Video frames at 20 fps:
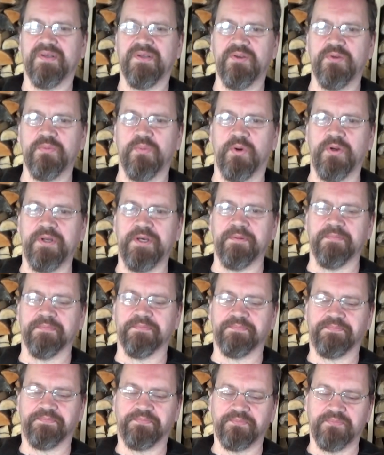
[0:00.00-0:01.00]
Good morning.
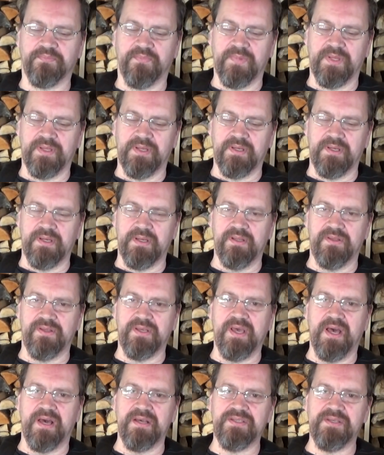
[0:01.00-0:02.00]
Well, the
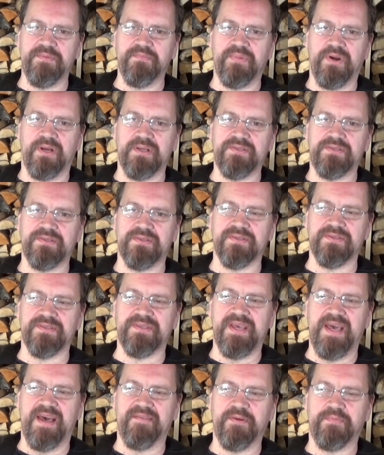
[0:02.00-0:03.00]
guys in Brussels,
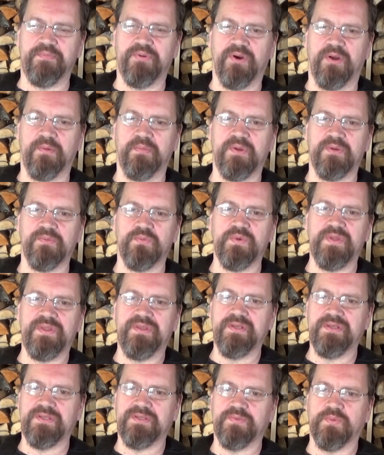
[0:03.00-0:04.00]
they have a problem with
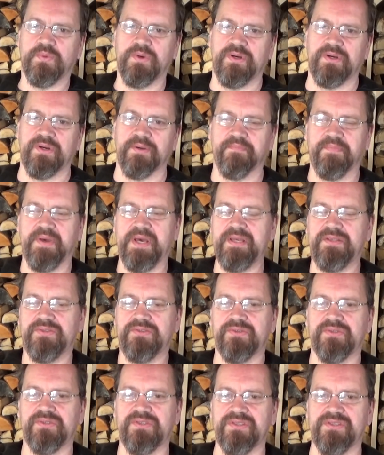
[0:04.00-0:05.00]
this word,
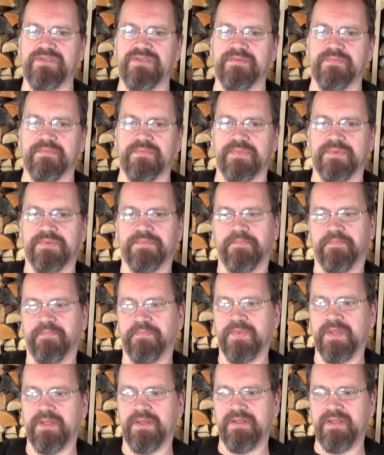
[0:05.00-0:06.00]
patriotism.
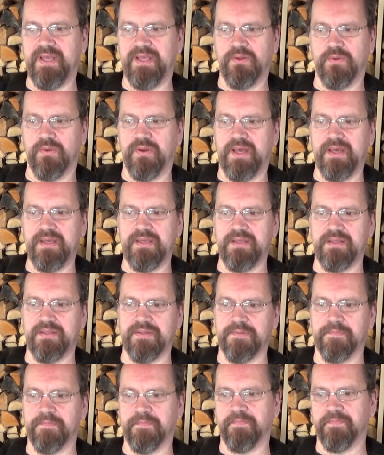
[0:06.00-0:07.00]
They don't like it
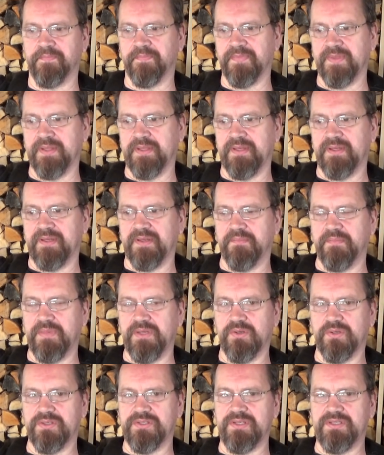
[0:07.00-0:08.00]

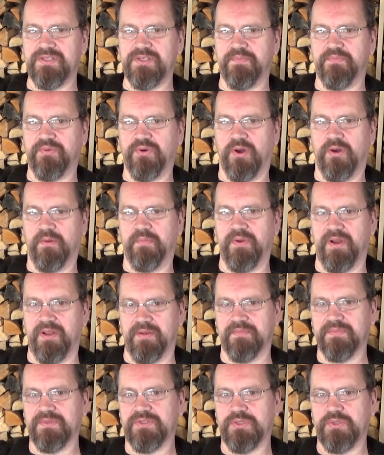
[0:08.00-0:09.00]
because it's a
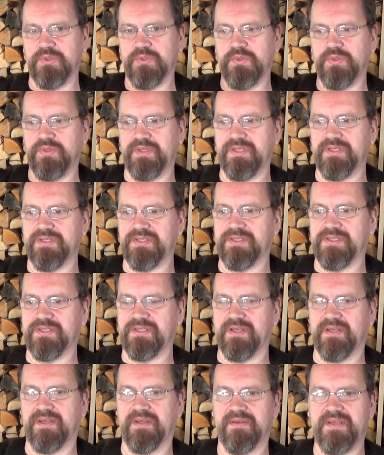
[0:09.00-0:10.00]
problem to this
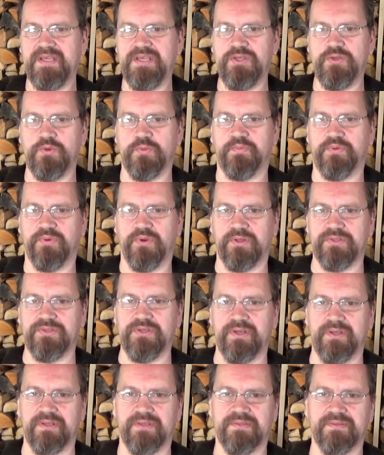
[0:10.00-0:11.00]
EU
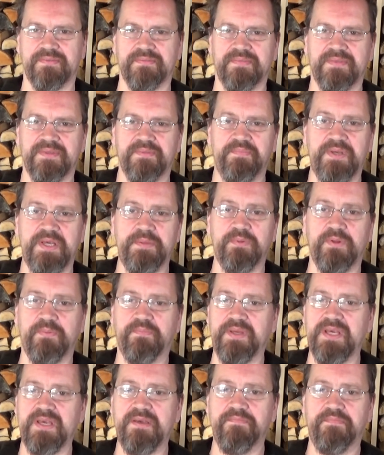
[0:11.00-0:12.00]
project. People
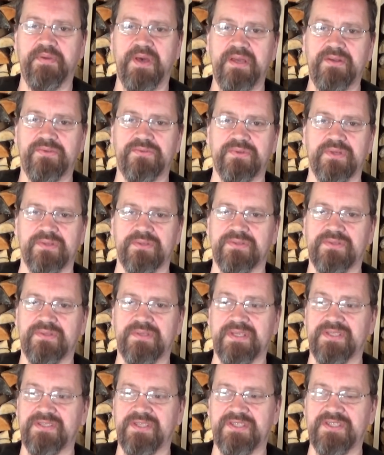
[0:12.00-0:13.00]
being patriots,
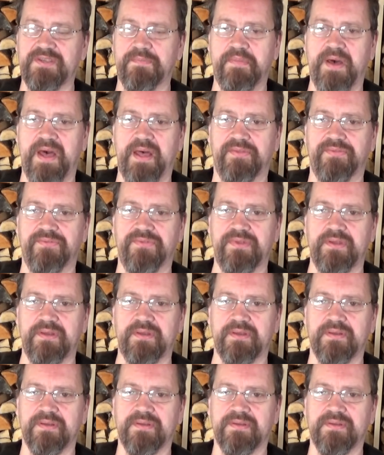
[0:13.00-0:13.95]
this is a bad thing.